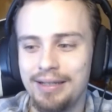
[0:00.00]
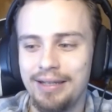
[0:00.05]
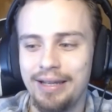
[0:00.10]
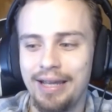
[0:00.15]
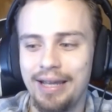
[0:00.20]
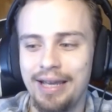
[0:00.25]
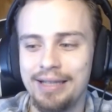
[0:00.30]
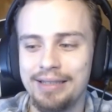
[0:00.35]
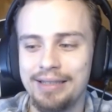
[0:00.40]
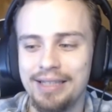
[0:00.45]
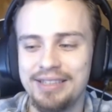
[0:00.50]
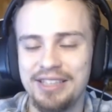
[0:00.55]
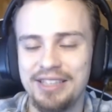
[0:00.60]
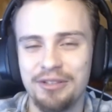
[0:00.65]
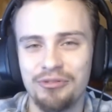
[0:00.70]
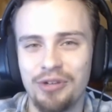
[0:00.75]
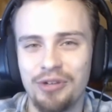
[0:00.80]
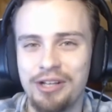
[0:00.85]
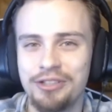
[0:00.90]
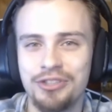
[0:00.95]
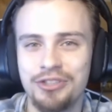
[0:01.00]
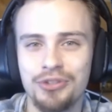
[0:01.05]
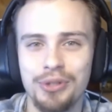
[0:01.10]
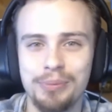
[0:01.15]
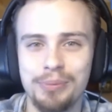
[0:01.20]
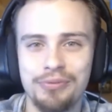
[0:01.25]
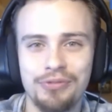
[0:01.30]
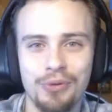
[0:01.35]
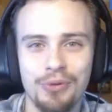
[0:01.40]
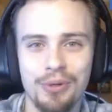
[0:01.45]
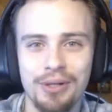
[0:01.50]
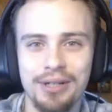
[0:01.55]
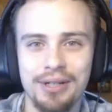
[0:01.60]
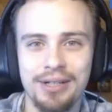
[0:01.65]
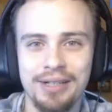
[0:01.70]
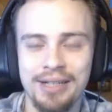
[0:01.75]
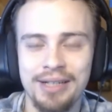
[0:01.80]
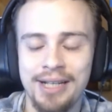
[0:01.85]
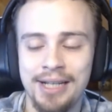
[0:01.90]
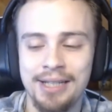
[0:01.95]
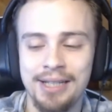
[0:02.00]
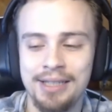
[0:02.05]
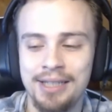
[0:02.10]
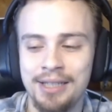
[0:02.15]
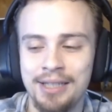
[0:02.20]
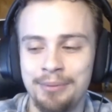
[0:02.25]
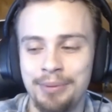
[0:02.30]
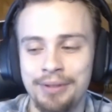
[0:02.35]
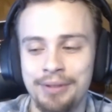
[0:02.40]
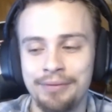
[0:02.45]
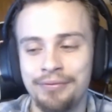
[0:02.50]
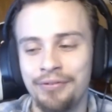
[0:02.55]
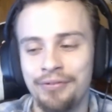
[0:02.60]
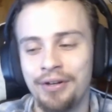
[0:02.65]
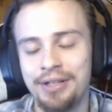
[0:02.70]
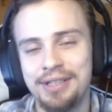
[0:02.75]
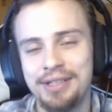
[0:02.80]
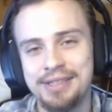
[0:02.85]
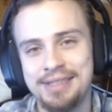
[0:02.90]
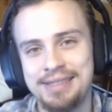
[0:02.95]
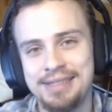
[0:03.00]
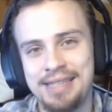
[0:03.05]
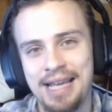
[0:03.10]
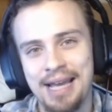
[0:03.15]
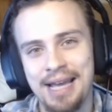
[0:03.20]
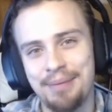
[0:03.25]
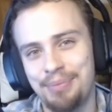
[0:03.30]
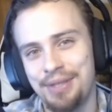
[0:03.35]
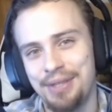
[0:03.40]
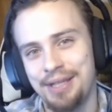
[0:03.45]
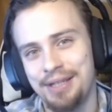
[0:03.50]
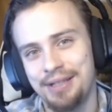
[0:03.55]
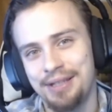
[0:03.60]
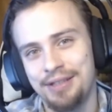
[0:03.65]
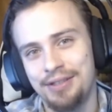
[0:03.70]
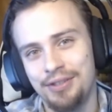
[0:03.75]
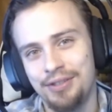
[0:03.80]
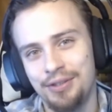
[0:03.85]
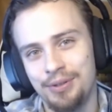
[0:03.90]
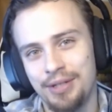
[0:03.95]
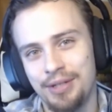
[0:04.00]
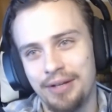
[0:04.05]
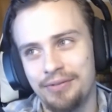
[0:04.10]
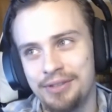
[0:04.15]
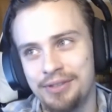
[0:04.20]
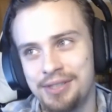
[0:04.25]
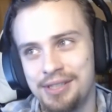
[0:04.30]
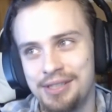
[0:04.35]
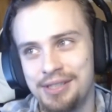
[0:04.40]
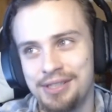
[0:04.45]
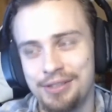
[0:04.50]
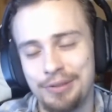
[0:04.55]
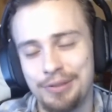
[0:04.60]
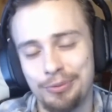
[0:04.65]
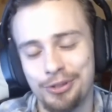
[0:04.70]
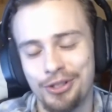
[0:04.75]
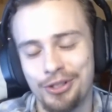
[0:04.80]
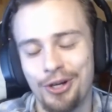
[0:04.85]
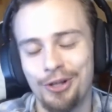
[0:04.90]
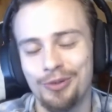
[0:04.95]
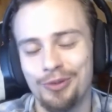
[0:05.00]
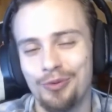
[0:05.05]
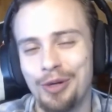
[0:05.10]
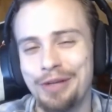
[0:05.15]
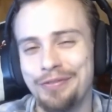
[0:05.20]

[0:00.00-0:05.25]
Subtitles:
and like they'd write a script for it, and it'd be the funniest damn thing you'd ever seen. It was called Red